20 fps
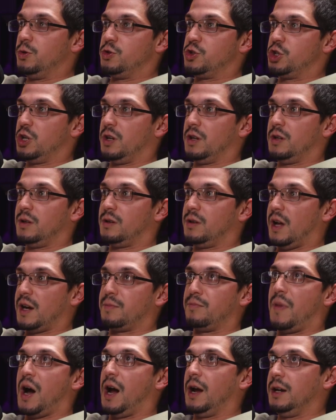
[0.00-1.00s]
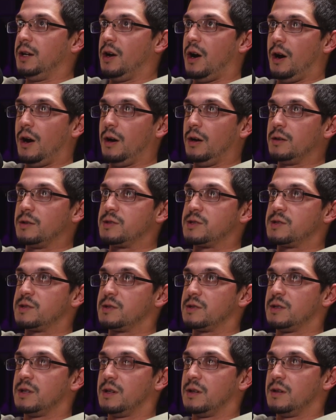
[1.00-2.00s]
through shit, like my
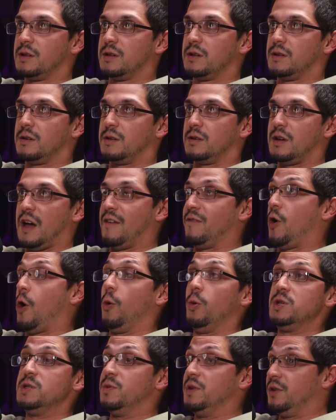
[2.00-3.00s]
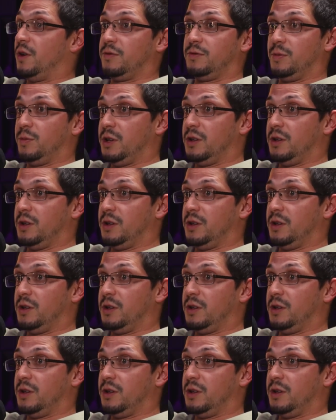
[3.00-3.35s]
dogs have always been there for